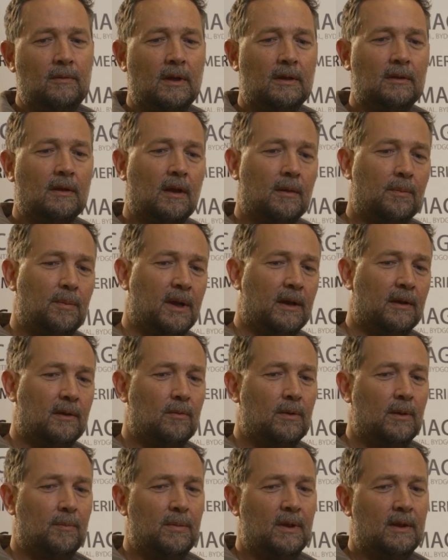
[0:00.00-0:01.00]
Do I not buy
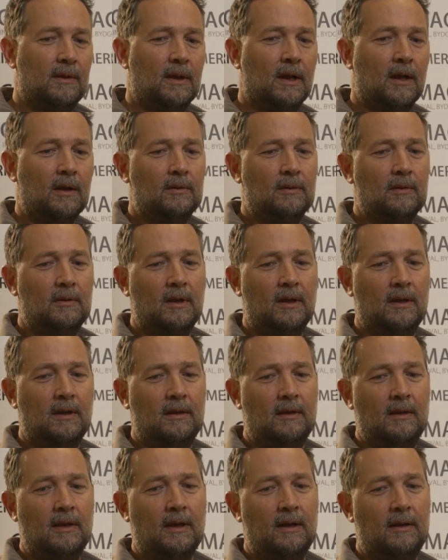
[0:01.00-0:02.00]
equipment? How do I
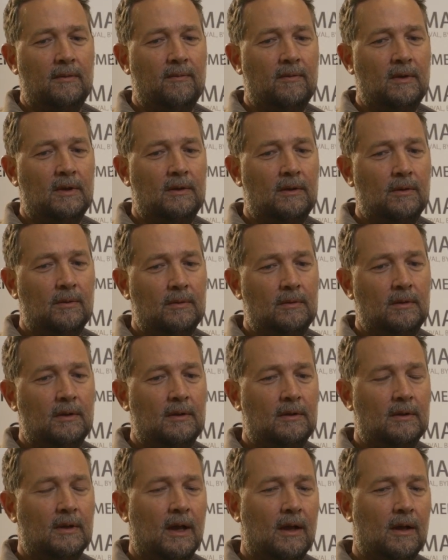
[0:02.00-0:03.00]
get in the
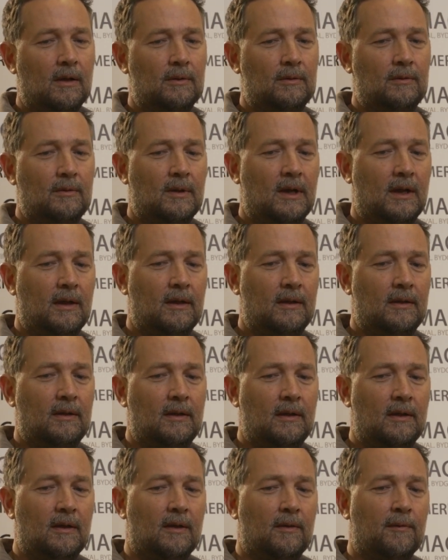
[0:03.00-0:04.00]
union? How do I
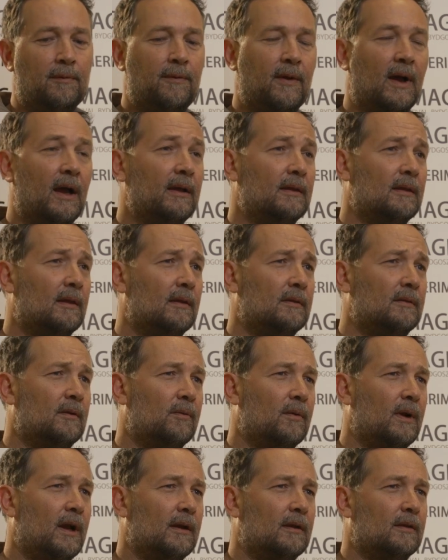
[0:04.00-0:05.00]
find a
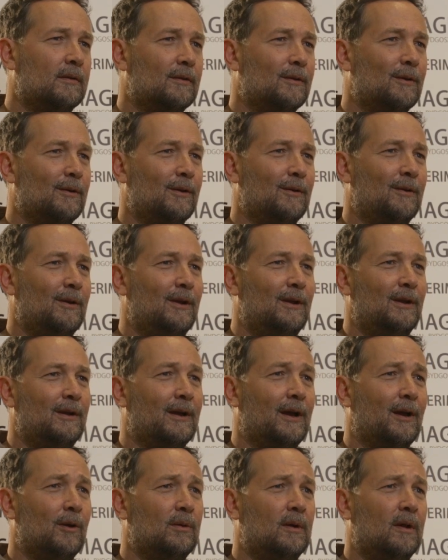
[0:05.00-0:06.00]
director?
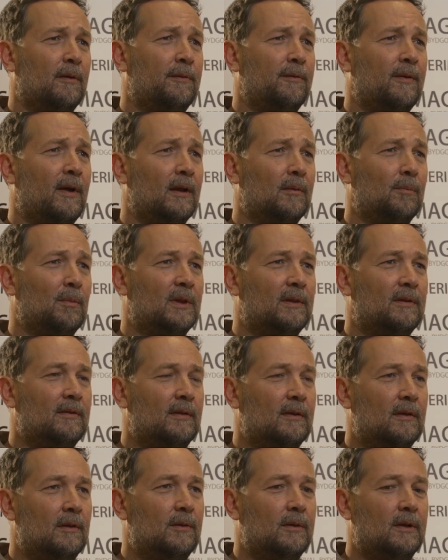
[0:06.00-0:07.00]
How do I find
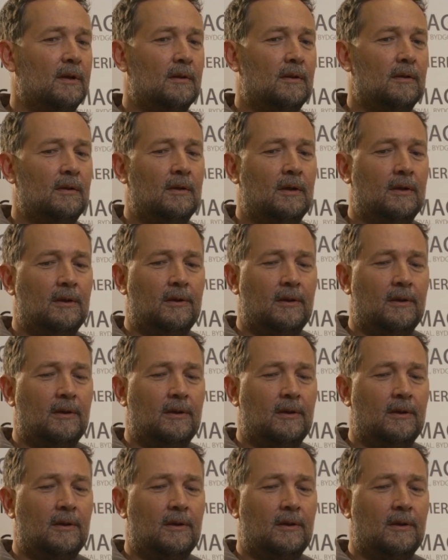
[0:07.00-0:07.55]
material?